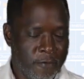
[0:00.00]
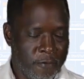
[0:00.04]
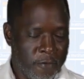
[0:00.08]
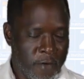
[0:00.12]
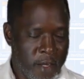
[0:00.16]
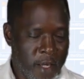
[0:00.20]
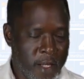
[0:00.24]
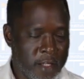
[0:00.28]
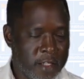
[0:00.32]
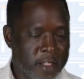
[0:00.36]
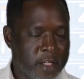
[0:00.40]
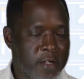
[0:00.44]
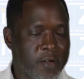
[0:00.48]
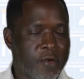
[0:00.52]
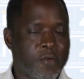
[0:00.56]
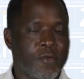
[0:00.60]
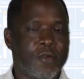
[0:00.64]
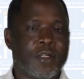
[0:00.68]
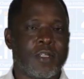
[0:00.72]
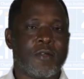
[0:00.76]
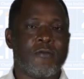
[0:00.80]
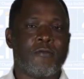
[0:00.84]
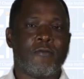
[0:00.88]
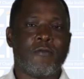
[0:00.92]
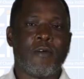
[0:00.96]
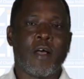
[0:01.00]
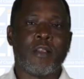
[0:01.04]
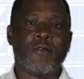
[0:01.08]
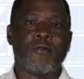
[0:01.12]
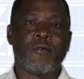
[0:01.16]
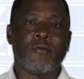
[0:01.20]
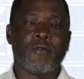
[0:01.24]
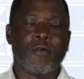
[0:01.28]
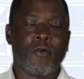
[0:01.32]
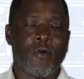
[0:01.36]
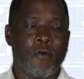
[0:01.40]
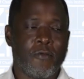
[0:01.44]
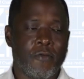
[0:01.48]
VAT inclusive value
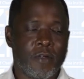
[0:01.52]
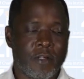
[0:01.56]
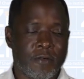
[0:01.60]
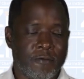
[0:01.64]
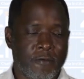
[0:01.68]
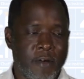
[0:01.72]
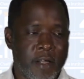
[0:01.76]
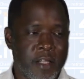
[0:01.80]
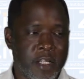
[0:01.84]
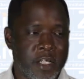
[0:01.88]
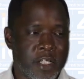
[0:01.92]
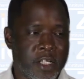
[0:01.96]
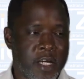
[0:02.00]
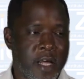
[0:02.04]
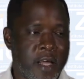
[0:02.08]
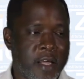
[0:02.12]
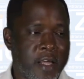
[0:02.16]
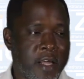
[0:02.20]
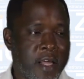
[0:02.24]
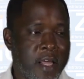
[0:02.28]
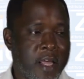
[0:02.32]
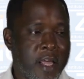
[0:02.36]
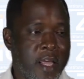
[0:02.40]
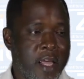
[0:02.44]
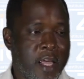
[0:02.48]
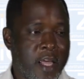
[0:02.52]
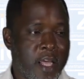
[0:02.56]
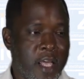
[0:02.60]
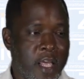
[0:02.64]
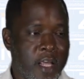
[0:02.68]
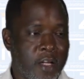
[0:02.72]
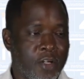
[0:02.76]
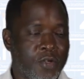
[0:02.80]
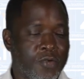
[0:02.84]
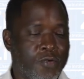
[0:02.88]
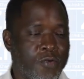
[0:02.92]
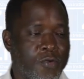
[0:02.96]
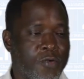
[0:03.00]
of the office furniture
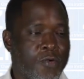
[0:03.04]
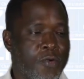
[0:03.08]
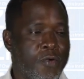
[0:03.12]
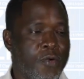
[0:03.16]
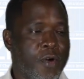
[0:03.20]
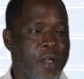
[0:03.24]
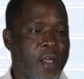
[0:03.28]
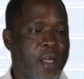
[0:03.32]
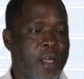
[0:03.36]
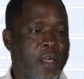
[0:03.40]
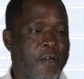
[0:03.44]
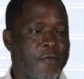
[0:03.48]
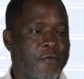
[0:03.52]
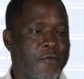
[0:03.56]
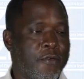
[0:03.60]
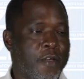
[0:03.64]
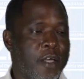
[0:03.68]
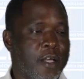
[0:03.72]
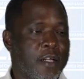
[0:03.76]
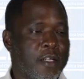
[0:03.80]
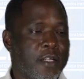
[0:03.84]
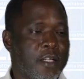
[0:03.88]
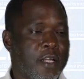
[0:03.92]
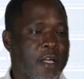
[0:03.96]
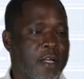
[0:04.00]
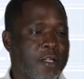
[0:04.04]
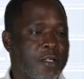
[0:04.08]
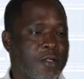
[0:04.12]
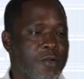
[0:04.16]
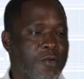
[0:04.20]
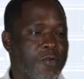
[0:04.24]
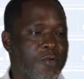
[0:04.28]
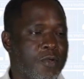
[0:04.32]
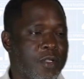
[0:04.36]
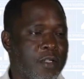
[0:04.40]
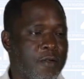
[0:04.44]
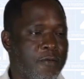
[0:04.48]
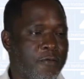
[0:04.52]
into a VAT
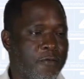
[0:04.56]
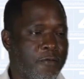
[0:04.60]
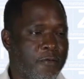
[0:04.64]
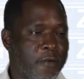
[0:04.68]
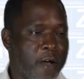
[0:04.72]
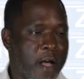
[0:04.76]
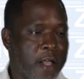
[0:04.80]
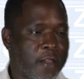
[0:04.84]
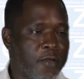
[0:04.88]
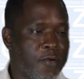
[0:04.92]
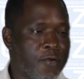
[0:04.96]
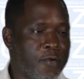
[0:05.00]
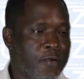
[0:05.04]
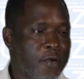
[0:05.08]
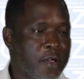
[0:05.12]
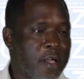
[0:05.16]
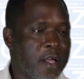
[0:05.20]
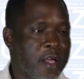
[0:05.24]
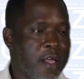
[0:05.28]
exclusive value,